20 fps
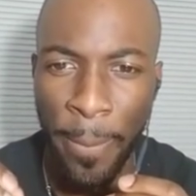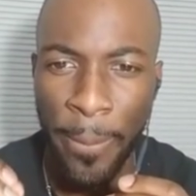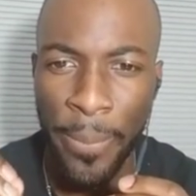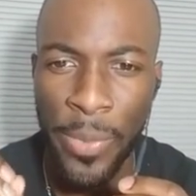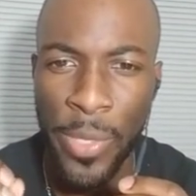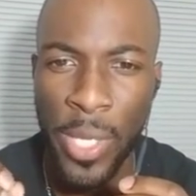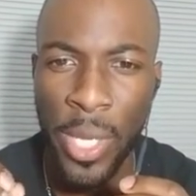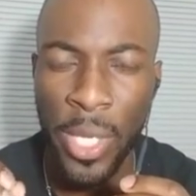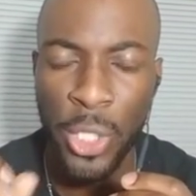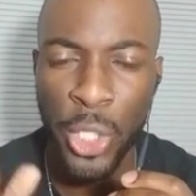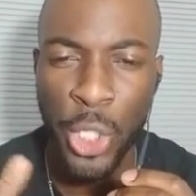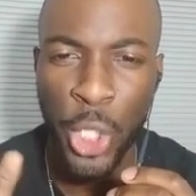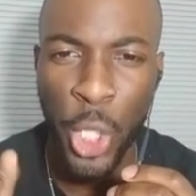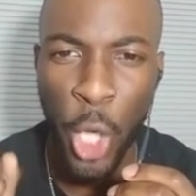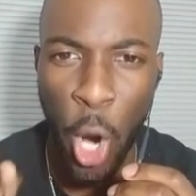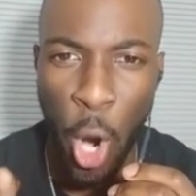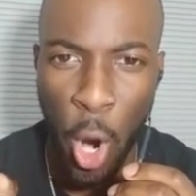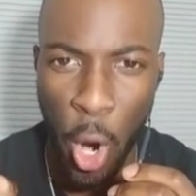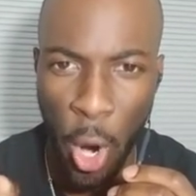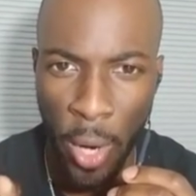the
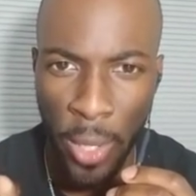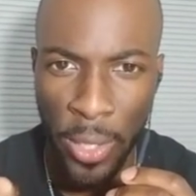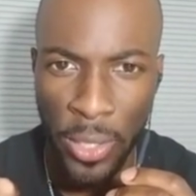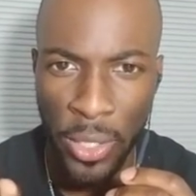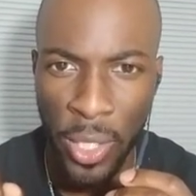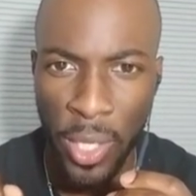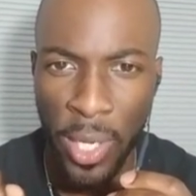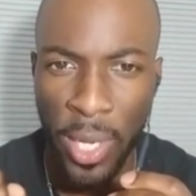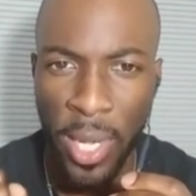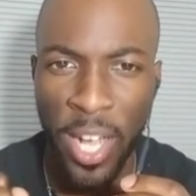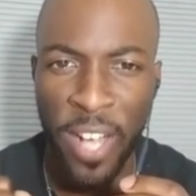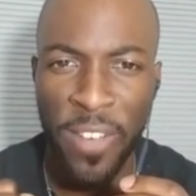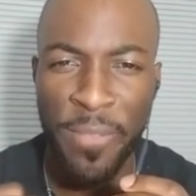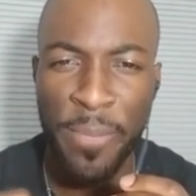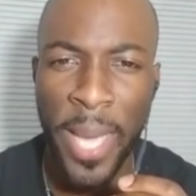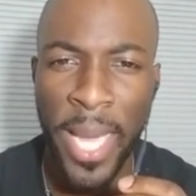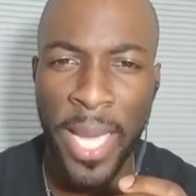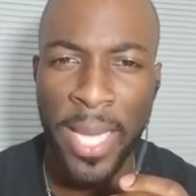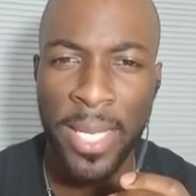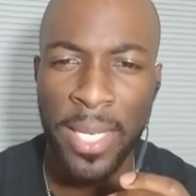charge of
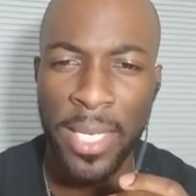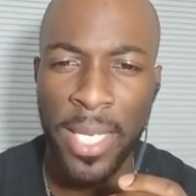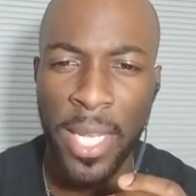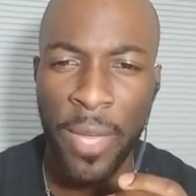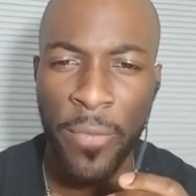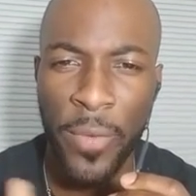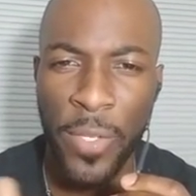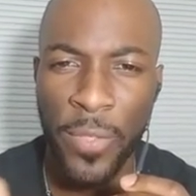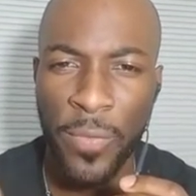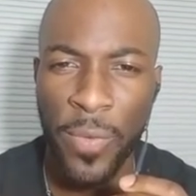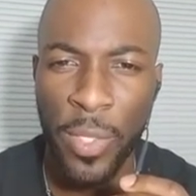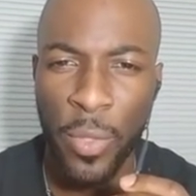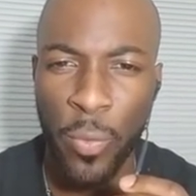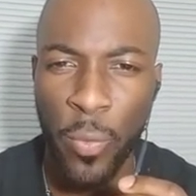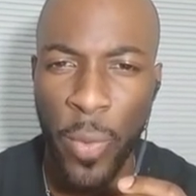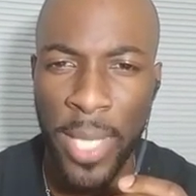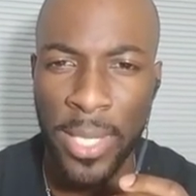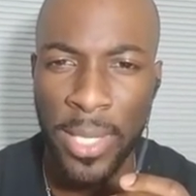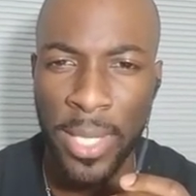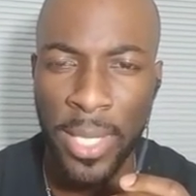making a difference for the
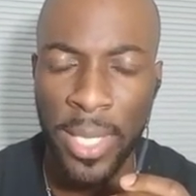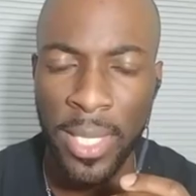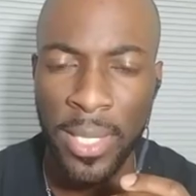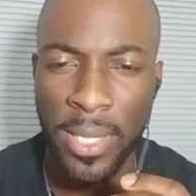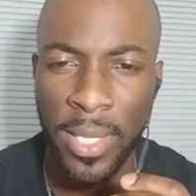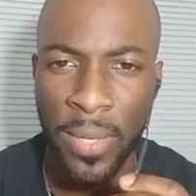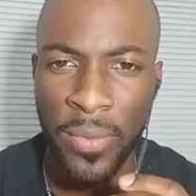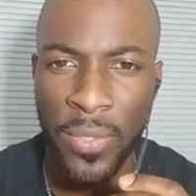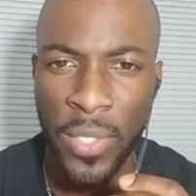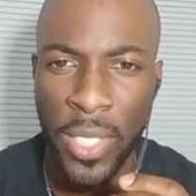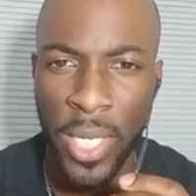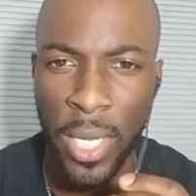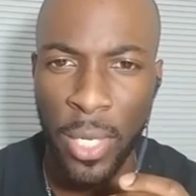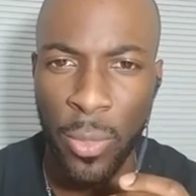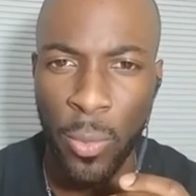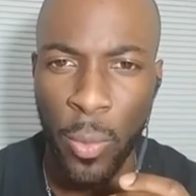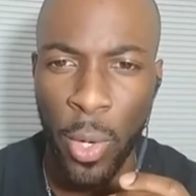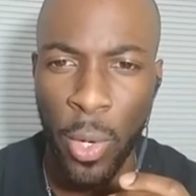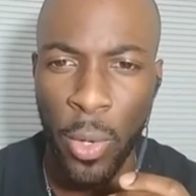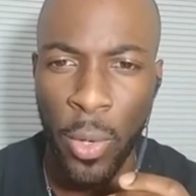residents of Skid
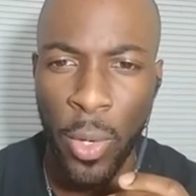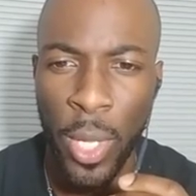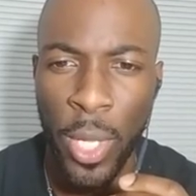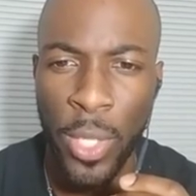Row.